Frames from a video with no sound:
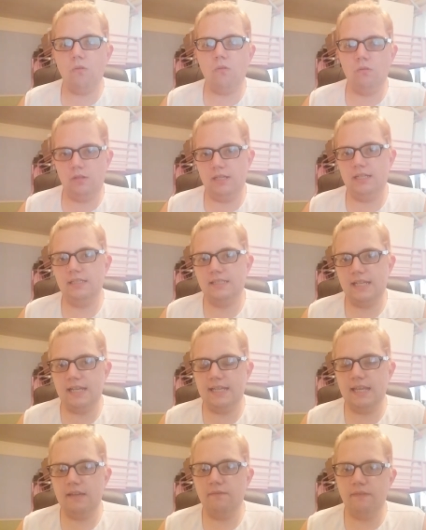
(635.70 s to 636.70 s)
unless I
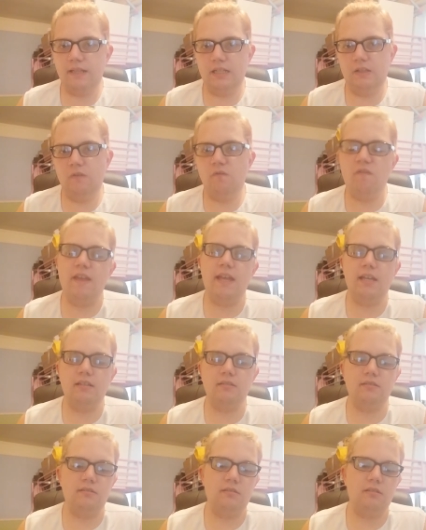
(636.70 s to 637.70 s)
get things
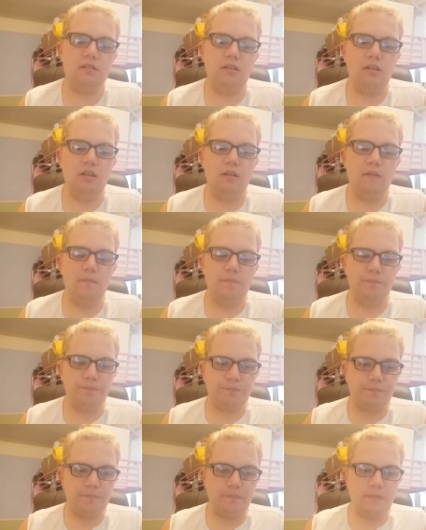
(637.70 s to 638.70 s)
fixed.
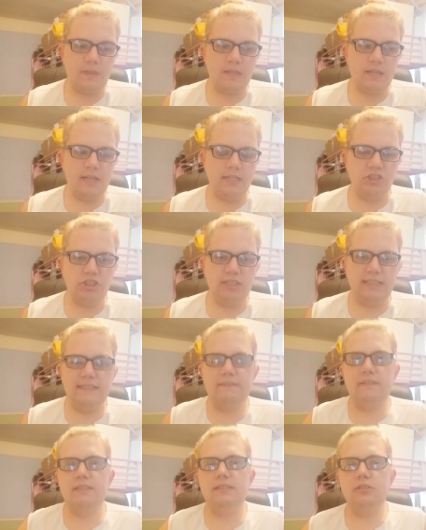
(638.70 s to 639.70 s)
And she
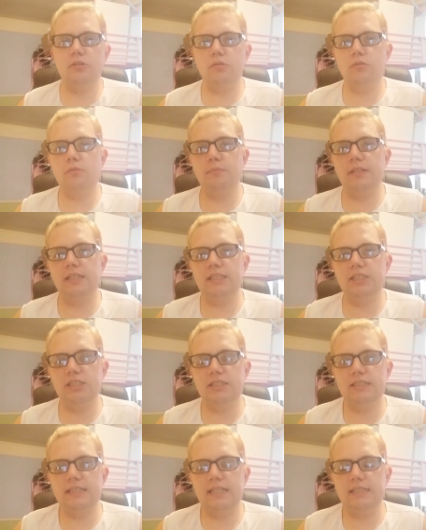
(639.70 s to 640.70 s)
even told me, she
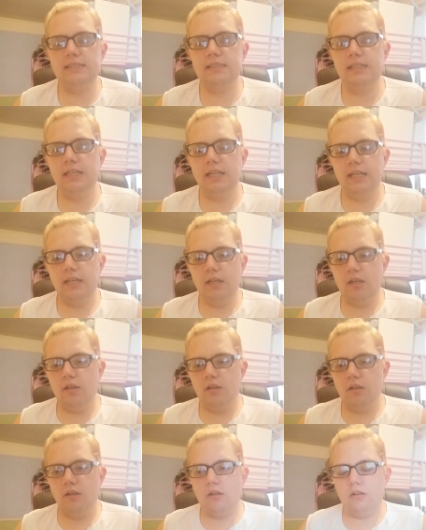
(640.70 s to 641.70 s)
says,
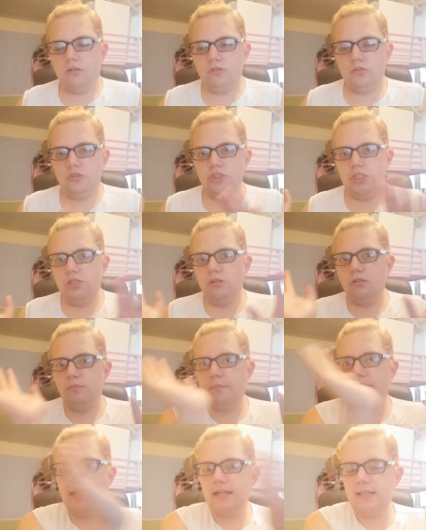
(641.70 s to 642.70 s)
because she looked
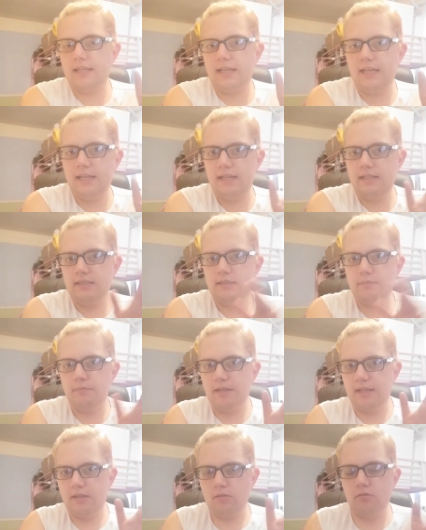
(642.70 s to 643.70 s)
back at
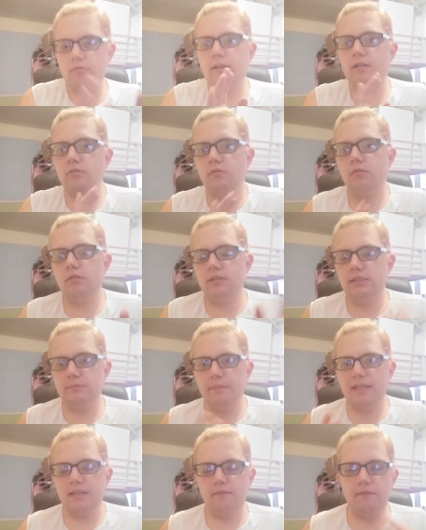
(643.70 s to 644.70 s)
my old records
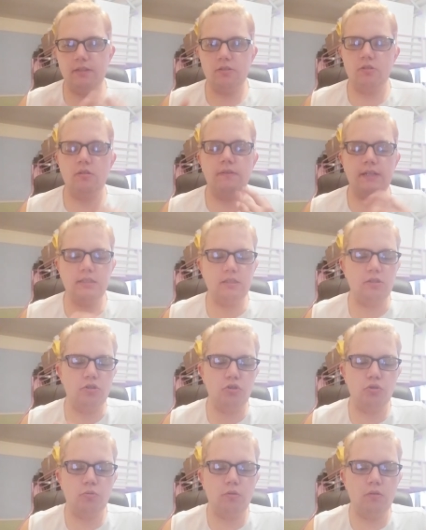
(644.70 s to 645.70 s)
back in
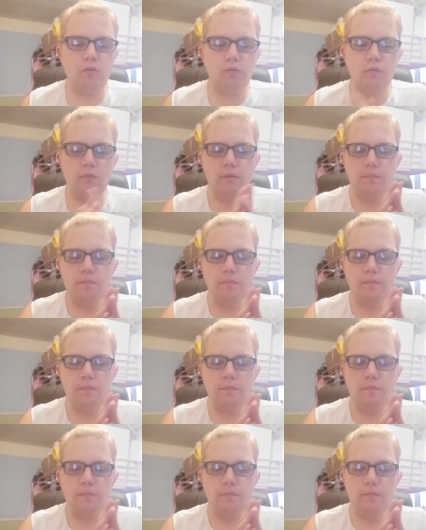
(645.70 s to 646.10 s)
2012